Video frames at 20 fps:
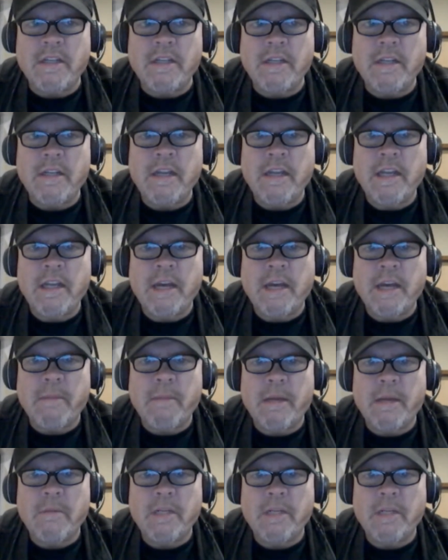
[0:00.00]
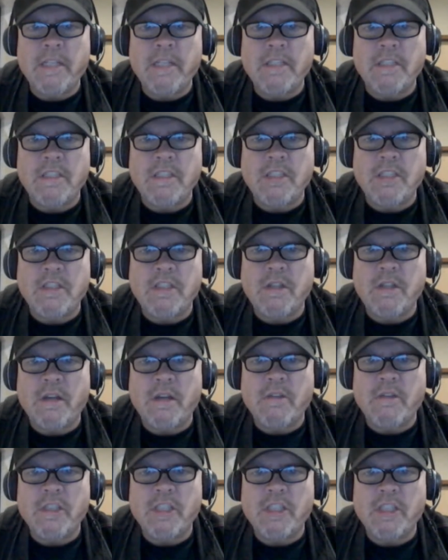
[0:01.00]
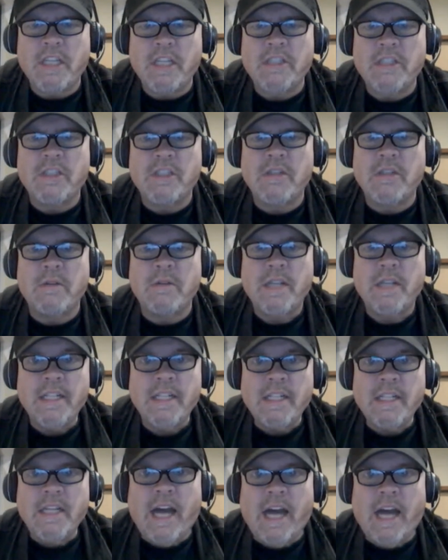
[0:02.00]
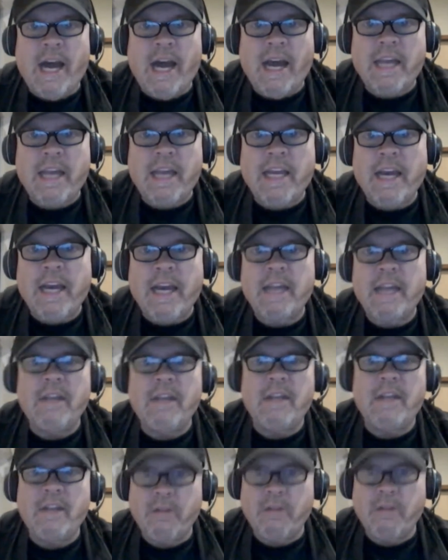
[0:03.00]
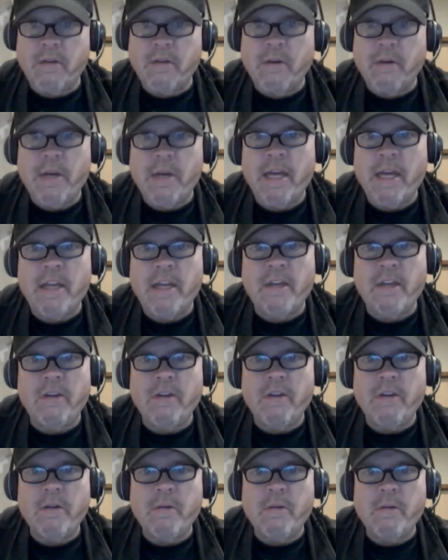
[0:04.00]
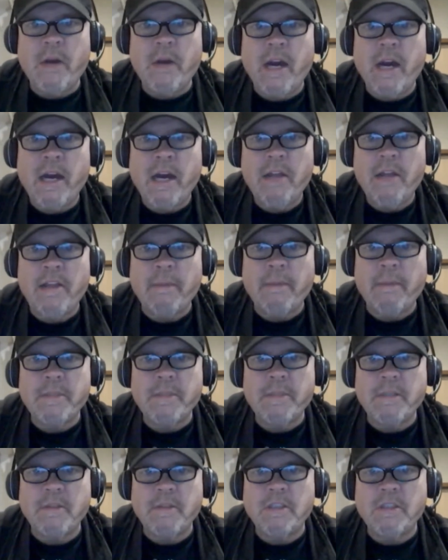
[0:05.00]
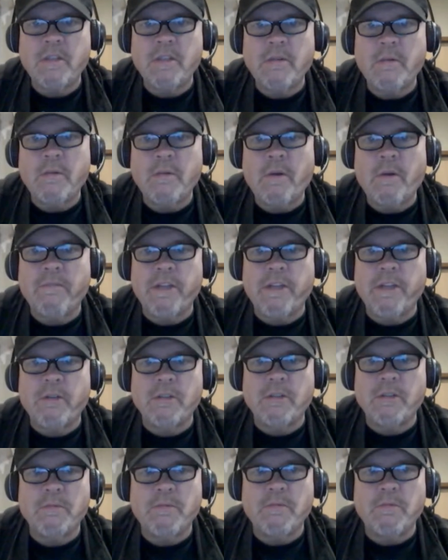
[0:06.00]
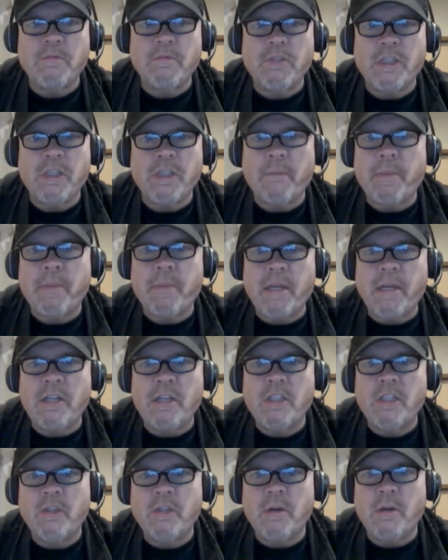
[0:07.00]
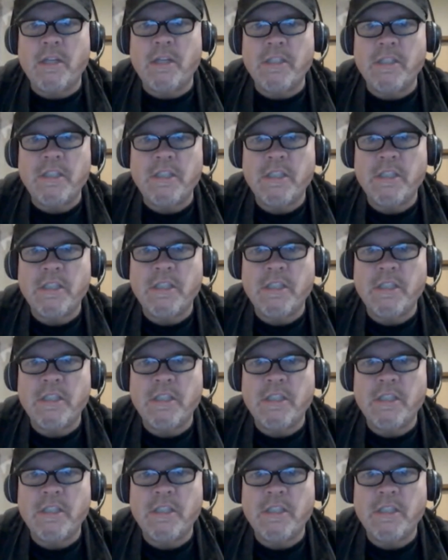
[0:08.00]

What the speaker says: not been able to get to the studio just yet. So I kind of need to go ahead and do the episode. So hopefully Chris will jump in and join us.